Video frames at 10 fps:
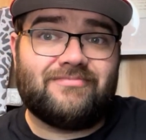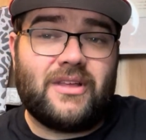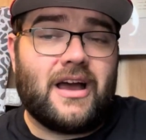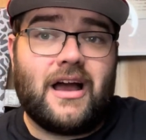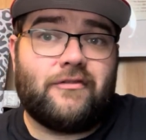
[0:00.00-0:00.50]

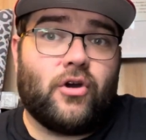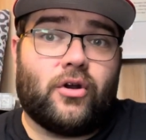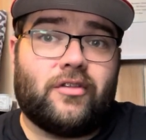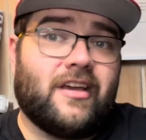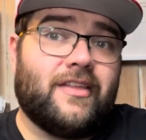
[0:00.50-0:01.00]
I've got to
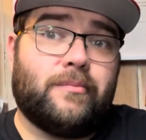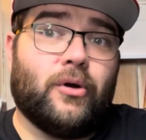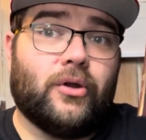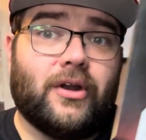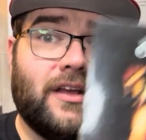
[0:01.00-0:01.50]
take the
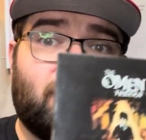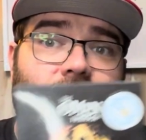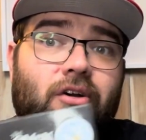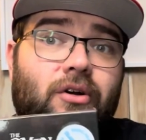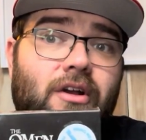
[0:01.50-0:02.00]
punt on it.
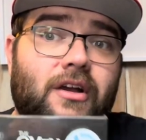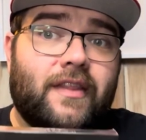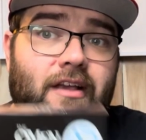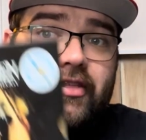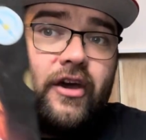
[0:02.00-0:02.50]
So
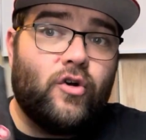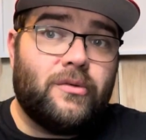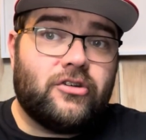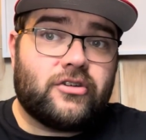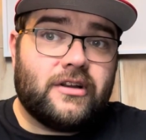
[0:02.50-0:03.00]
there's the
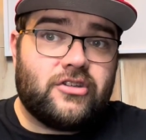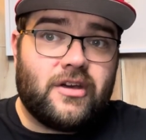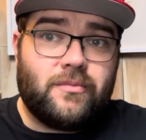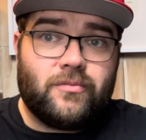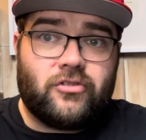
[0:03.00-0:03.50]
Omen trilogy.
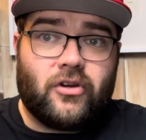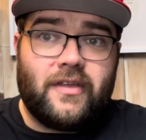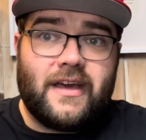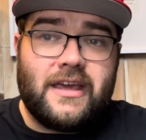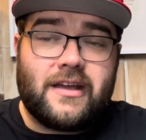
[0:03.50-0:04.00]
I'm sorry
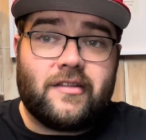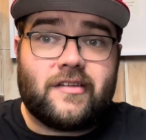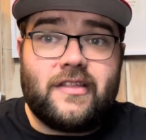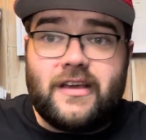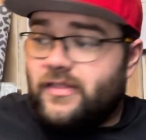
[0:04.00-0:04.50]
there, you can
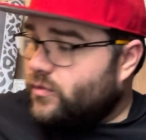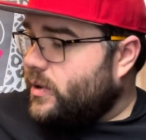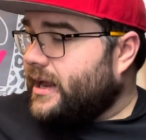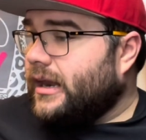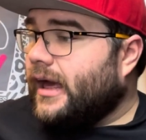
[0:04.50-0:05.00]
see the
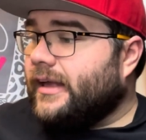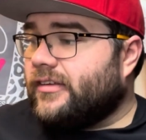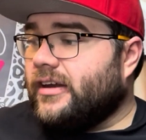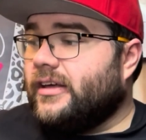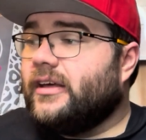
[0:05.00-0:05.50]
ring light's
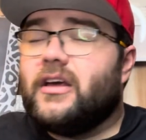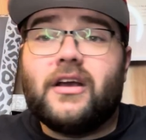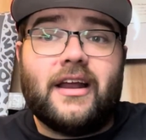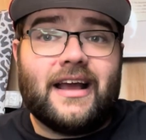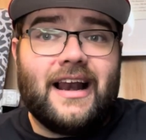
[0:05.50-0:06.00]
gonna
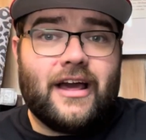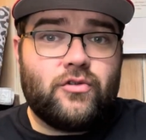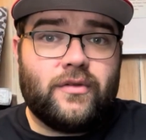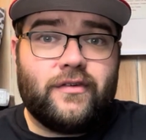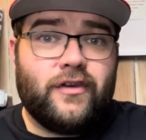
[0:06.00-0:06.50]
clash
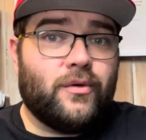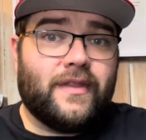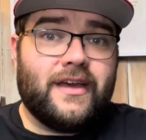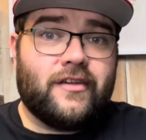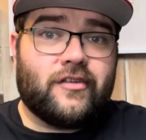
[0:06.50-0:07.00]
with a few of
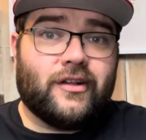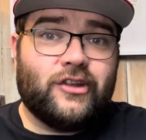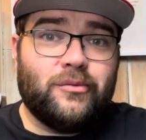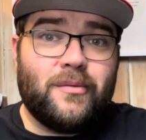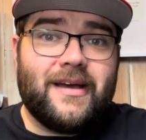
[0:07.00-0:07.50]
these, so I'll
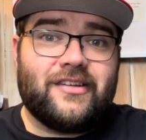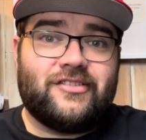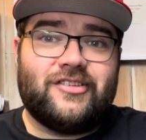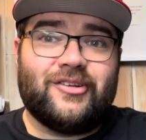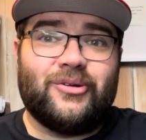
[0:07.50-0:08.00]
do my
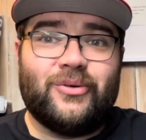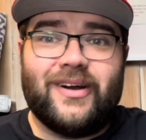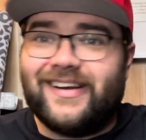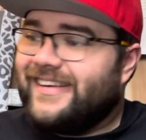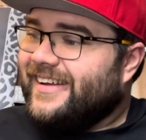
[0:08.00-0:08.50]
best
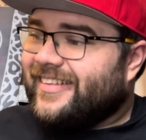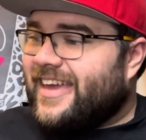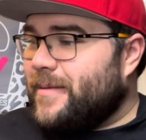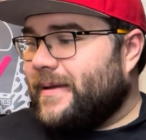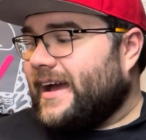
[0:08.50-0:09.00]
to
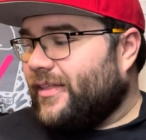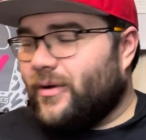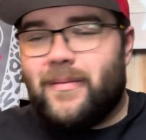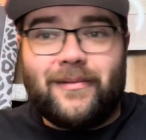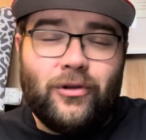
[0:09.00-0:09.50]
keep it out of the way.
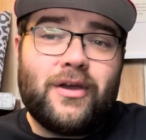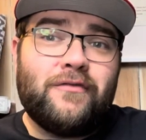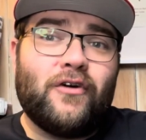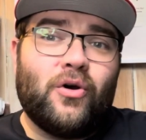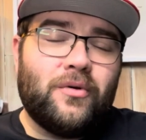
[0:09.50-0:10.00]
But I'm looking
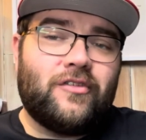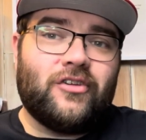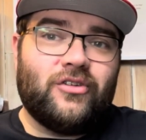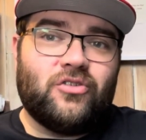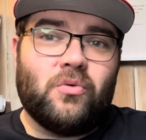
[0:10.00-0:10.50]
forward
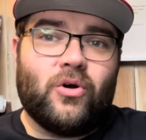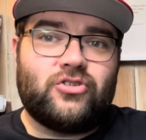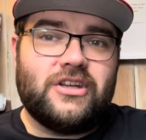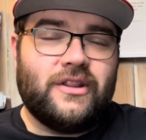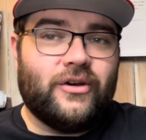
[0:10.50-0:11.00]
to
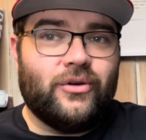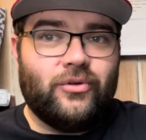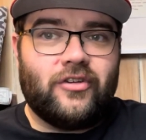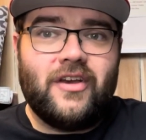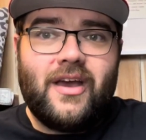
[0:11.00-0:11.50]
watching
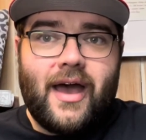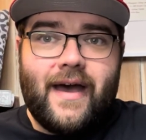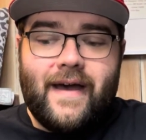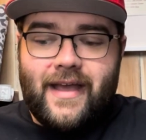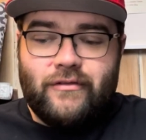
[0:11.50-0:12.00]
those
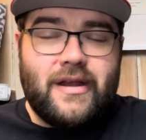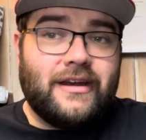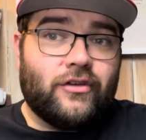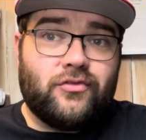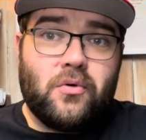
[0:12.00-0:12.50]
in
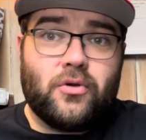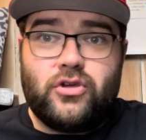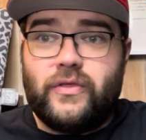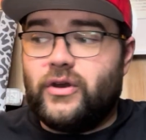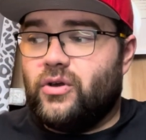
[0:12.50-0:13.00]
readiness for
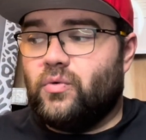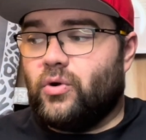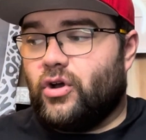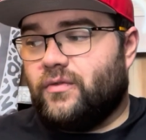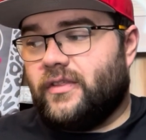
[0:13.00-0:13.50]
watching the new one
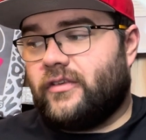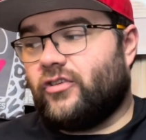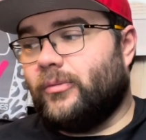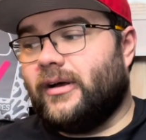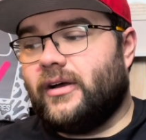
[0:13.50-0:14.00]
over the
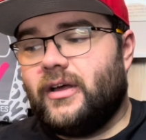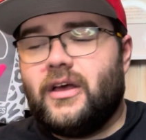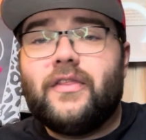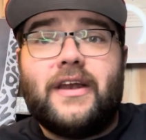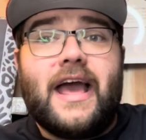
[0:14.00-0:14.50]
summer.
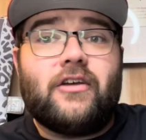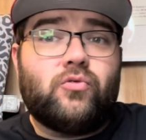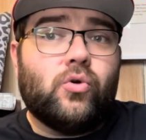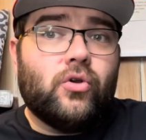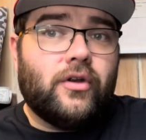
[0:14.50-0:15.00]
The next
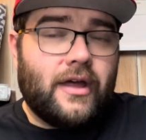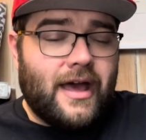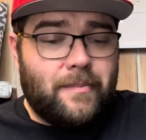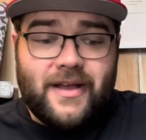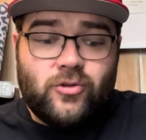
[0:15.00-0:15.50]
one, I
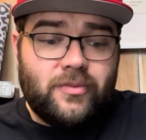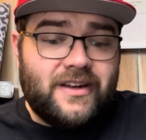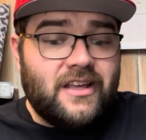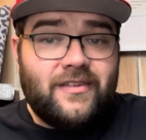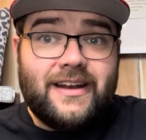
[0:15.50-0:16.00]
picked up the
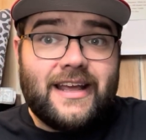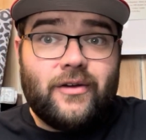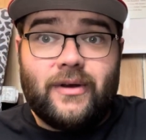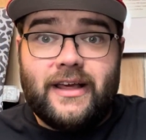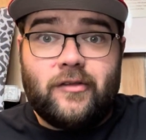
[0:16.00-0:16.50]
DVD
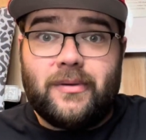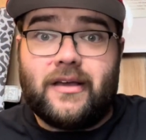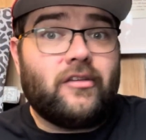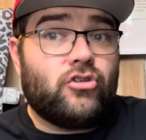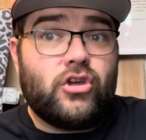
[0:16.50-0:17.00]
release
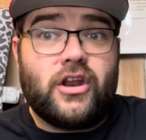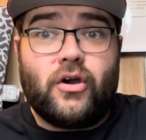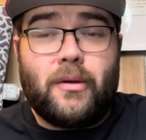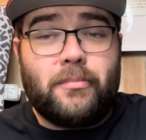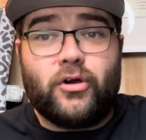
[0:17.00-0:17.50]
because, as you know,
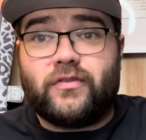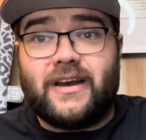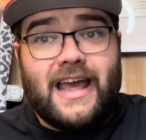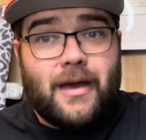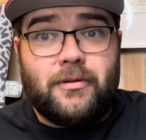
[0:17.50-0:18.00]
I'm perfectly
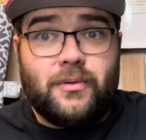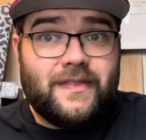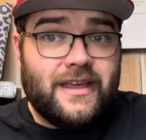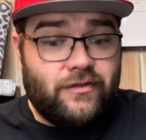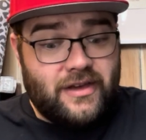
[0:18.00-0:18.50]
happy with
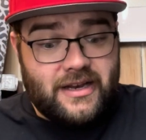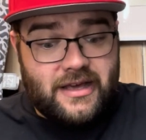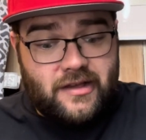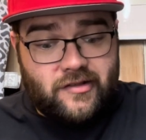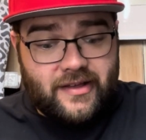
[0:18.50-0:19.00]

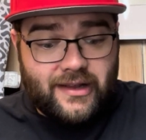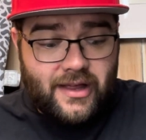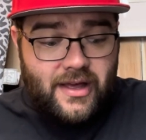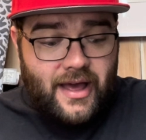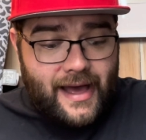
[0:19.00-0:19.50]
DVD still.
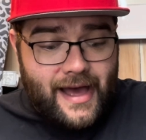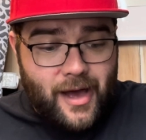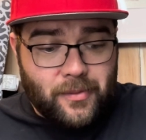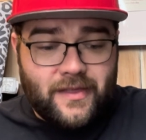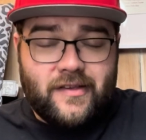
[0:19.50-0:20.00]

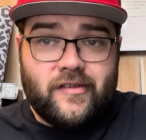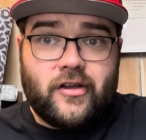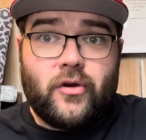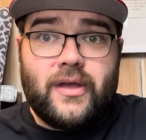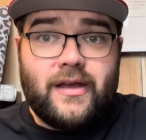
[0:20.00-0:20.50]
But this is a
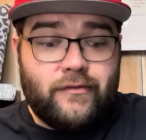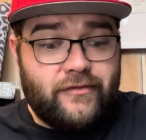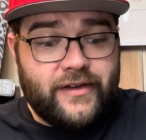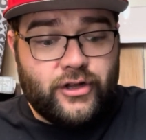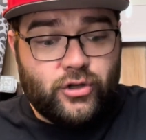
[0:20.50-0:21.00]
Korean
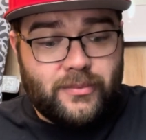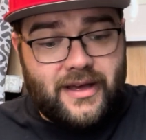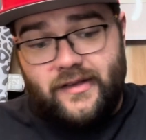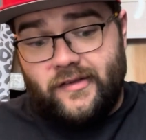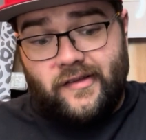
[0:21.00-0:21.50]
film.
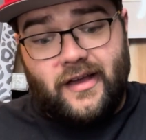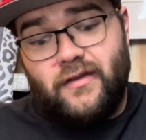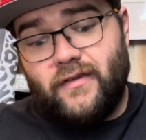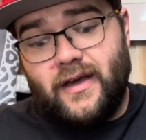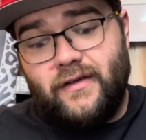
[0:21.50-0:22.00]
It's a
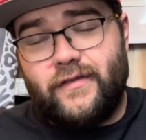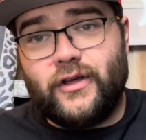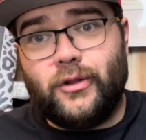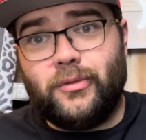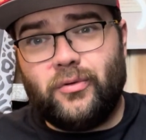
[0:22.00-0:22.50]
sci-fi
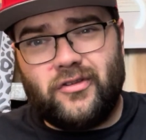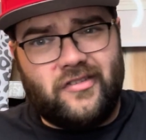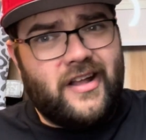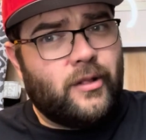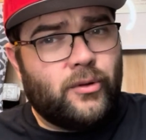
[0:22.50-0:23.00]
film. There was a
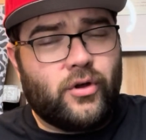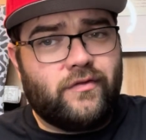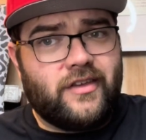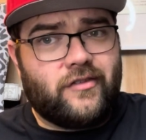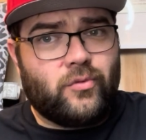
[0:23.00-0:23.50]
steelbook of
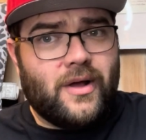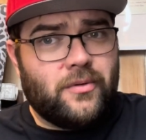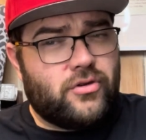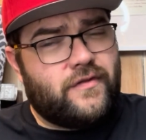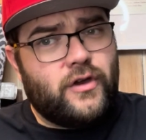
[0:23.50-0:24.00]
this as well,
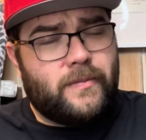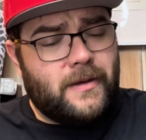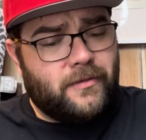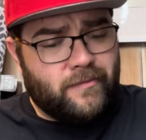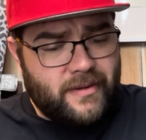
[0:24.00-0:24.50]
which a few
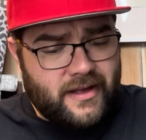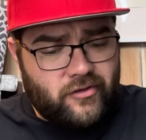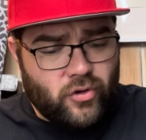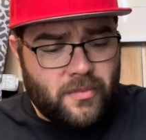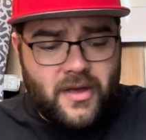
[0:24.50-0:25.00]
people have picked
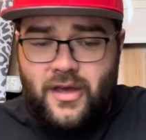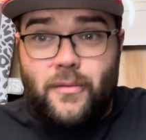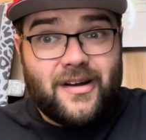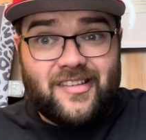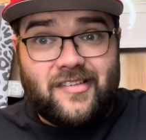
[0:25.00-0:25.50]
up.
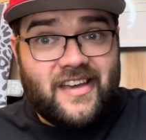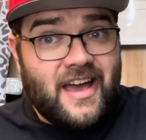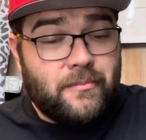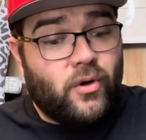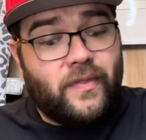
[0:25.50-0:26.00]
But as I say,
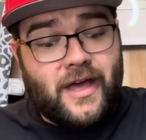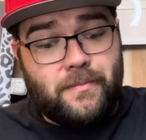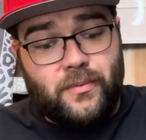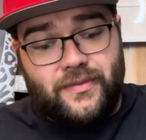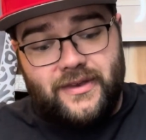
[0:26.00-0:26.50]
I'm more than happy
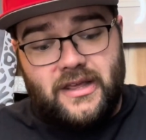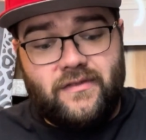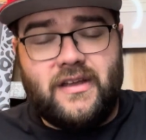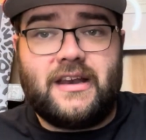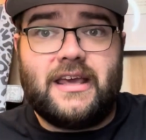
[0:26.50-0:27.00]
with the
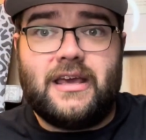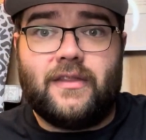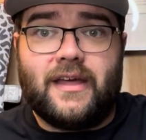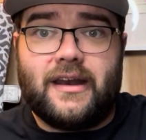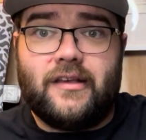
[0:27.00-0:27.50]
DVD, and
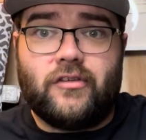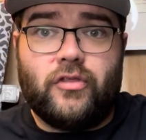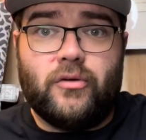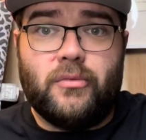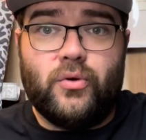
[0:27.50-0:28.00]
that is
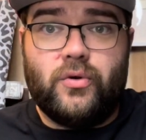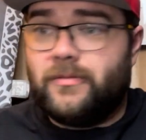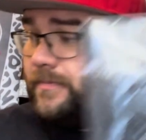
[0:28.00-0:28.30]
The Moon.